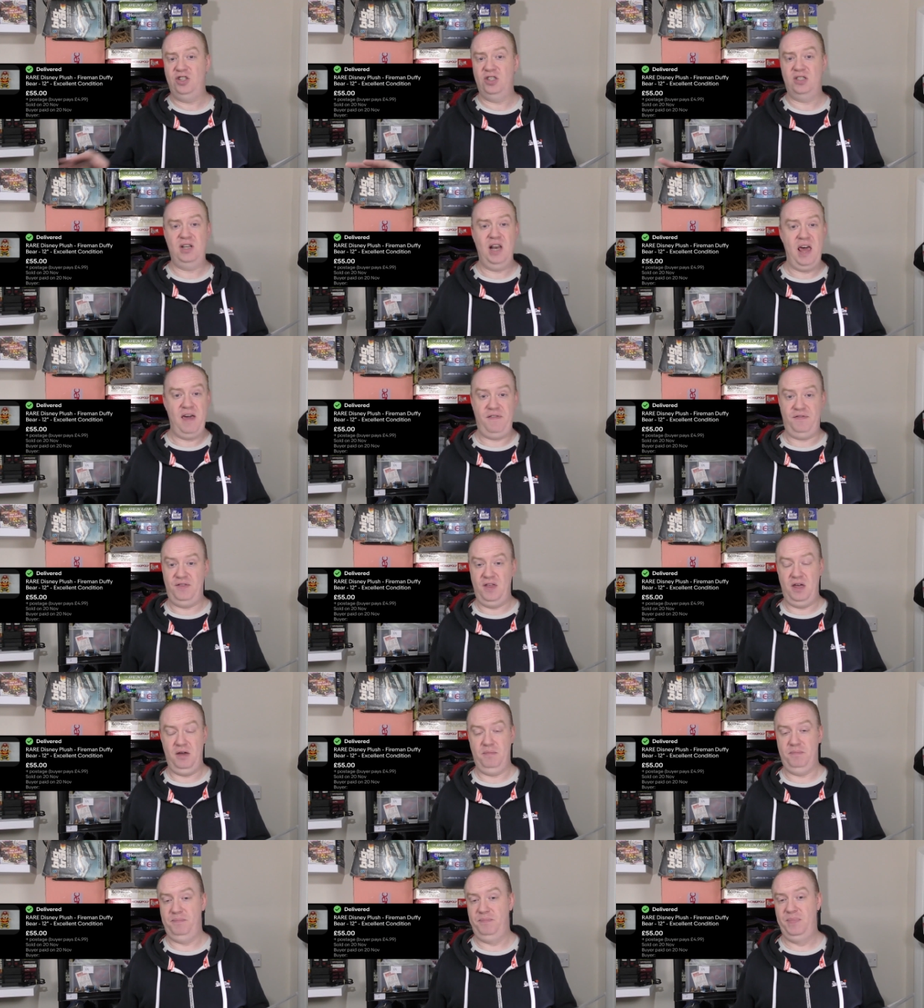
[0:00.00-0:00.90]
just left
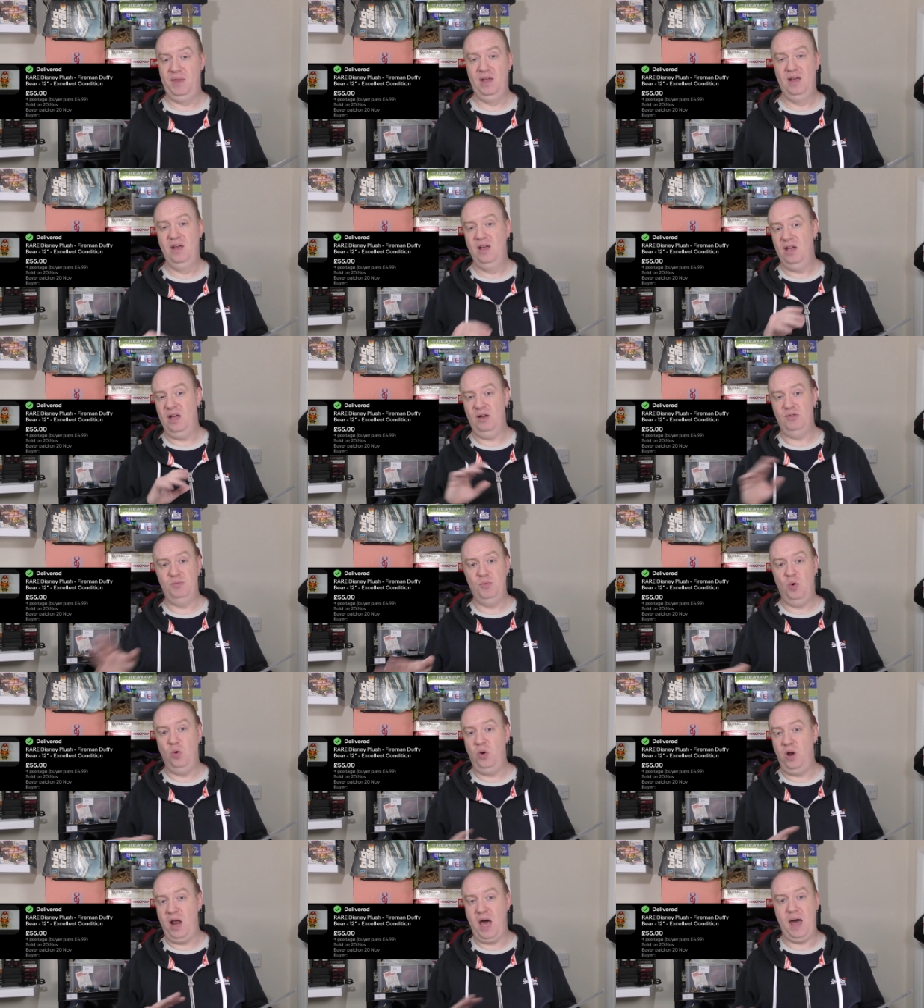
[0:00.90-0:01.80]
it. I was
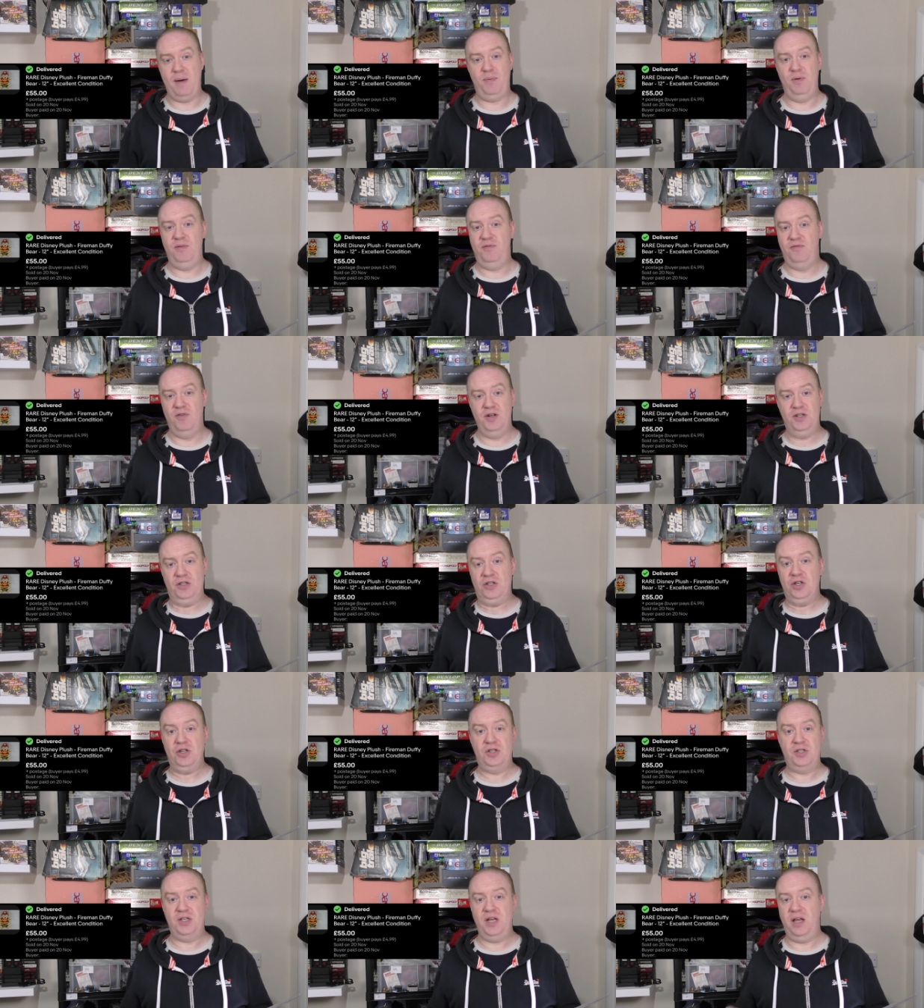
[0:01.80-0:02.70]
more than happy for it to
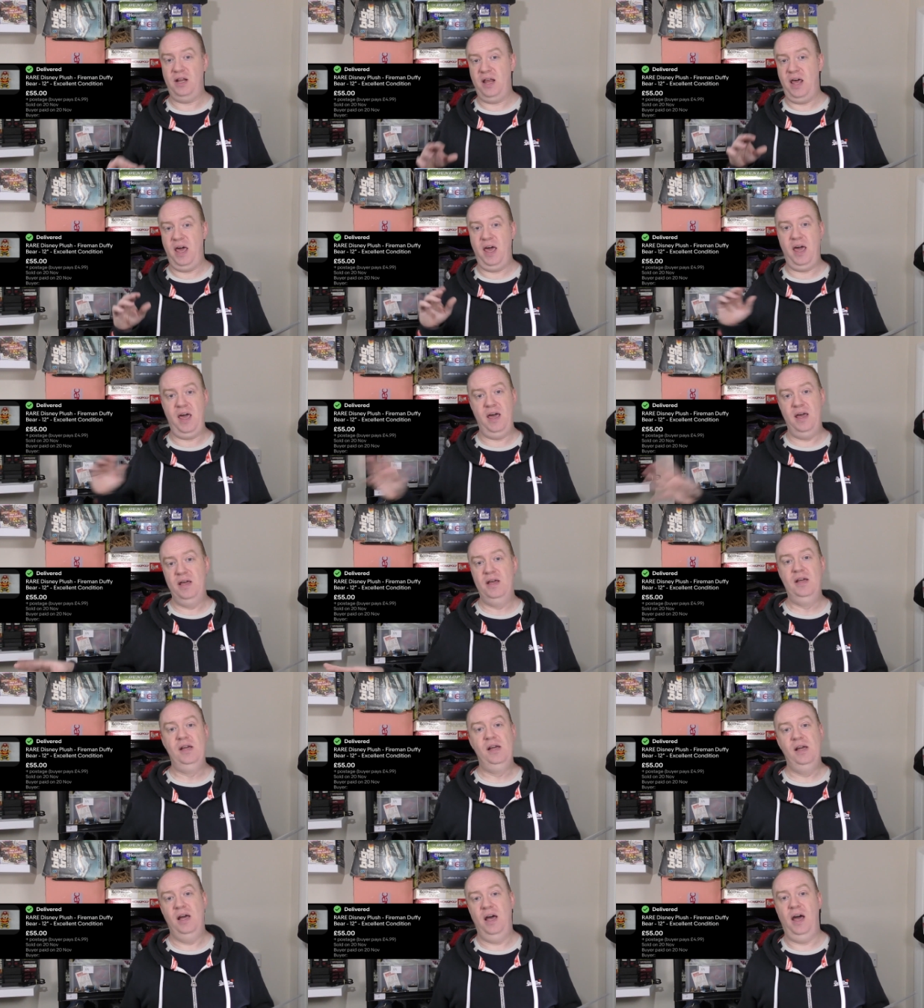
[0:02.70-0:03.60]
just sit there,
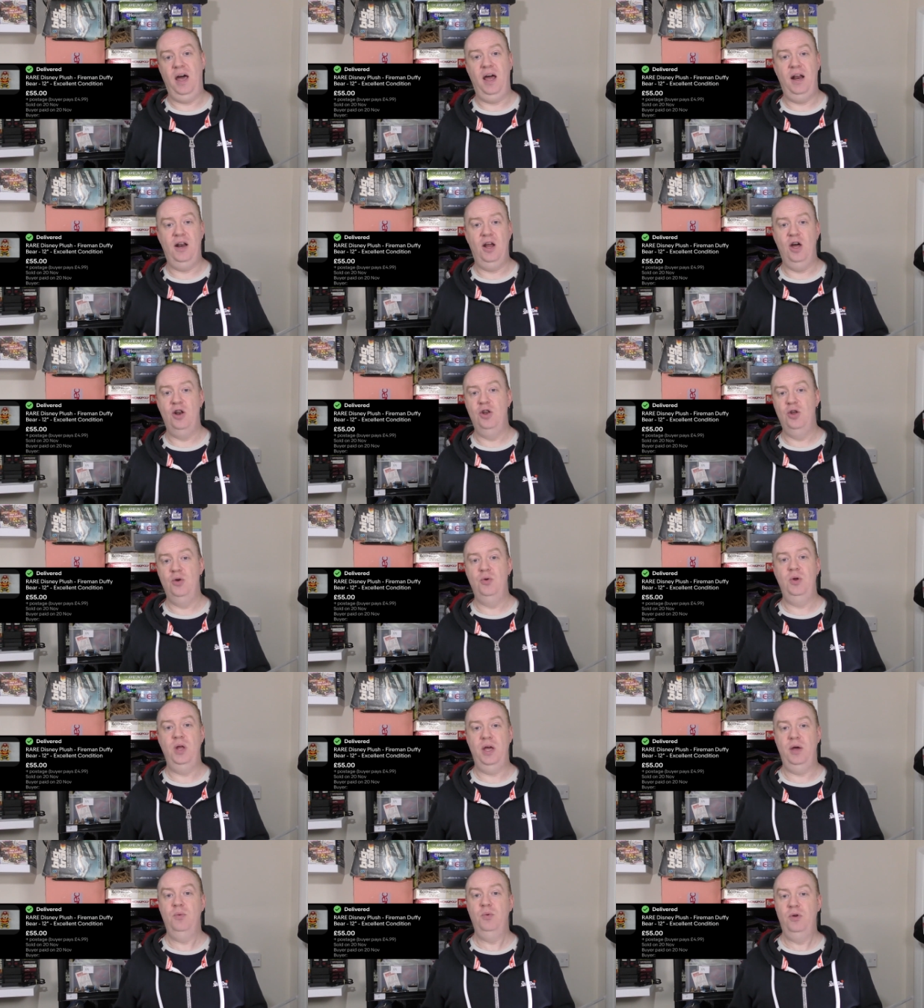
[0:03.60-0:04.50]
and I knew
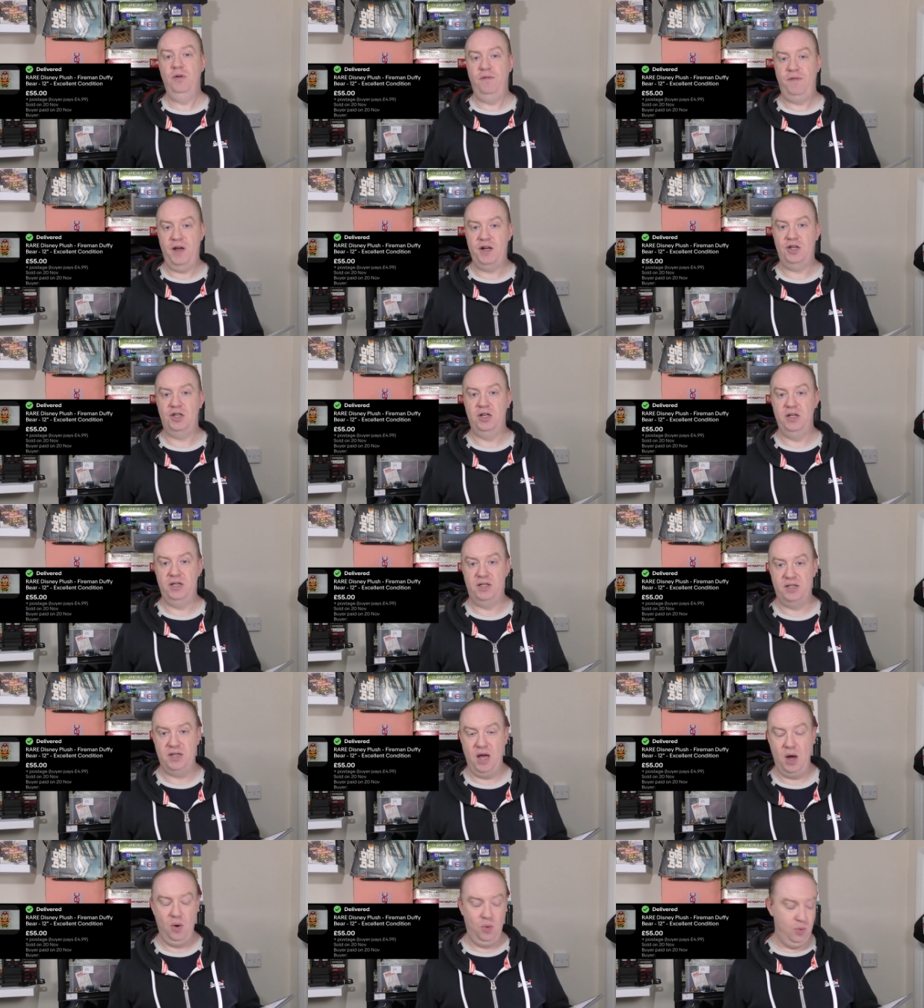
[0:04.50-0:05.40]
that it would eventually
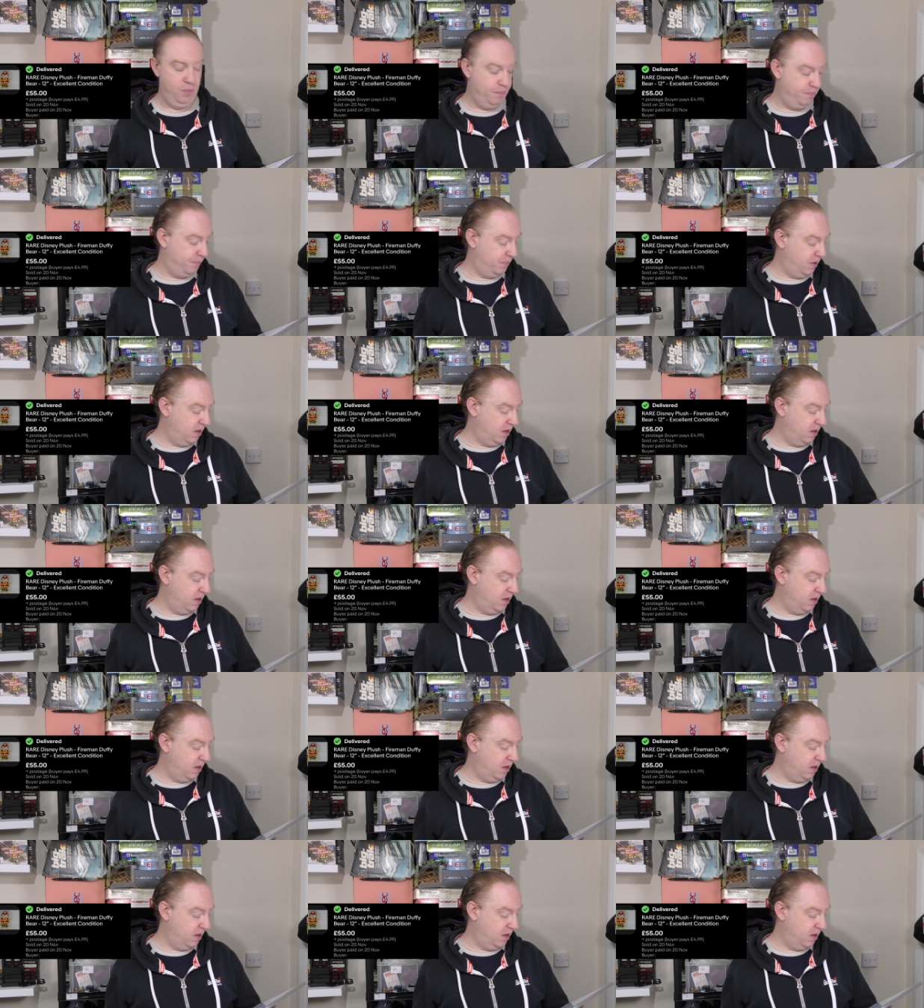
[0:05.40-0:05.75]
sell.